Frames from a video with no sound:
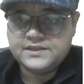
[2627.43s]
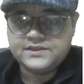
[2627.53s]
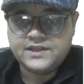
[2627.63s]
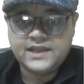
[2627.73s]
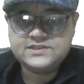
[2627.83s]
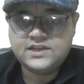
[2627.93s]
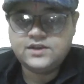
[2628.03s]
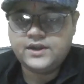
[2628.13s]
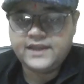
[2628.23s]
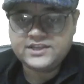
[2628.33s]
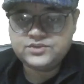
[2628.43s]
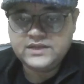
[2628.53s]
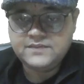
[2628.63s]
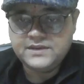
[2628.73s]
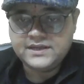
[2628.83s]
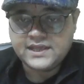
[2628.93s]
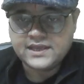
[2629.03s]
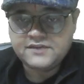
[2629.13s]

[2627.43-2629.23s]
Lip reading: The rays are not actually meeting.